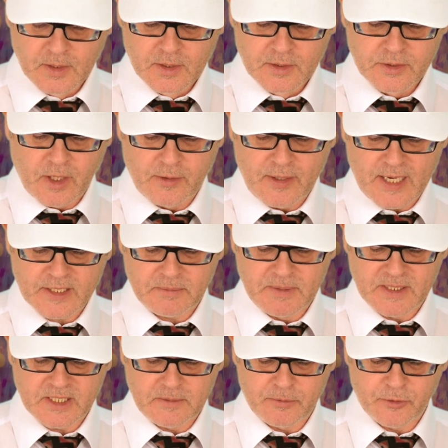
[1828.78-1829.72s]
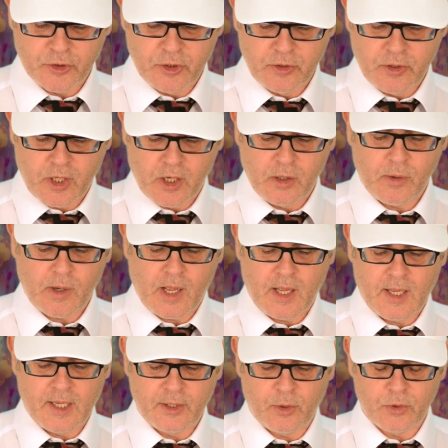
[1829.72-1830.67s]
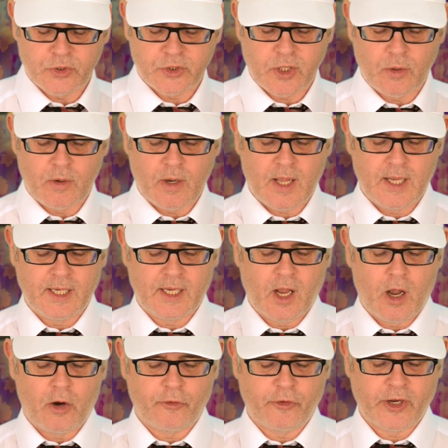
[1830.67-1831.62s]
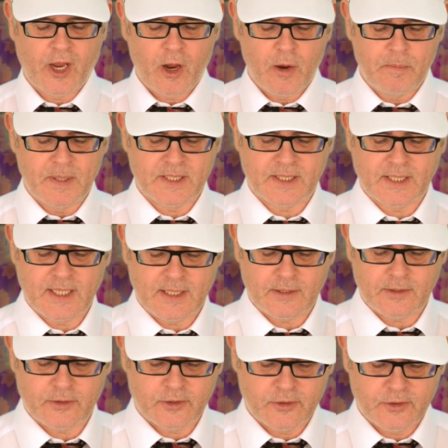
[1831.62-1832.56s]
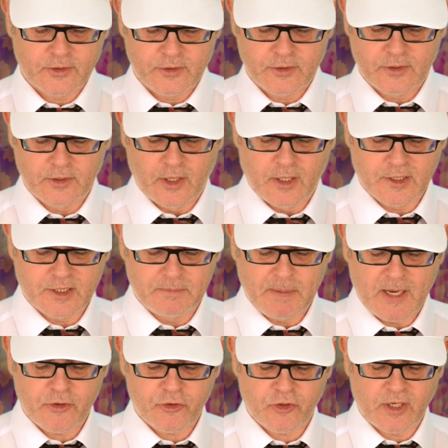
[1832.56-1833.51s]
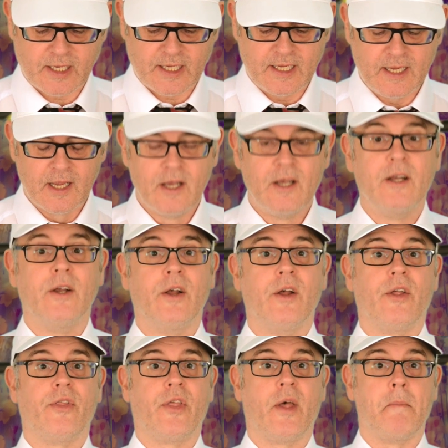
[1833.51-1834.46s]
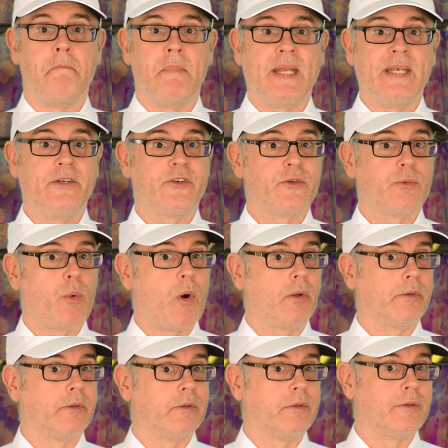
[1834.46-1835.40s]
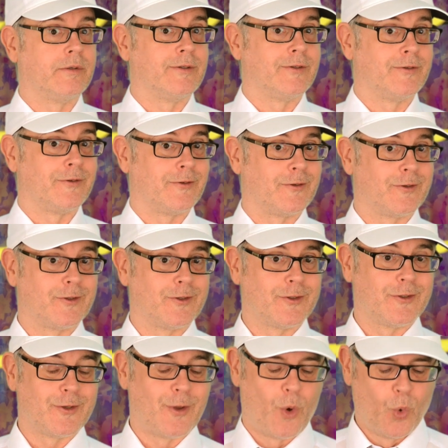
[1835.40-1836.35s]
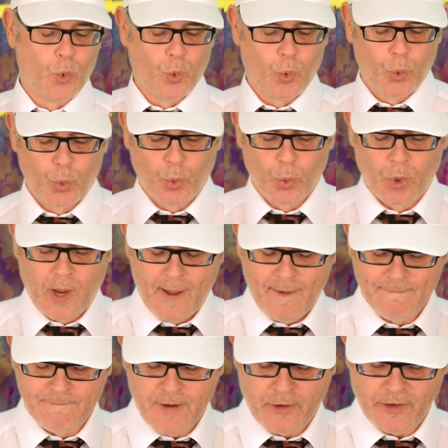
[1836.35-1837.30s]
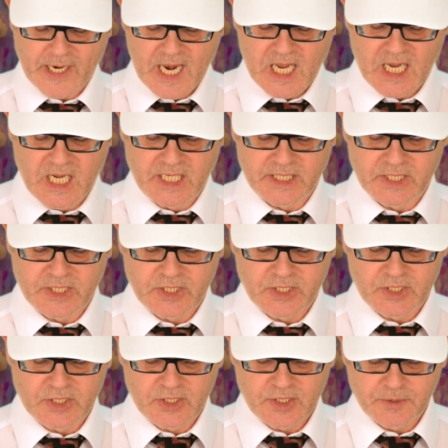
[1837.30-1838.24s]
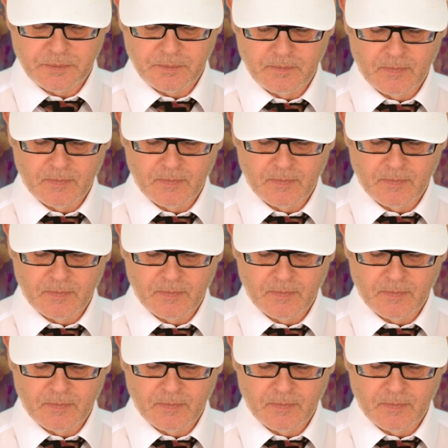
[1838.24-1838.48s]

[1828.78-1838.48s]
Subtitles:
So yes, Mr. Bruno, I also like Oreo biscuits, especially the mint ones. Very nice.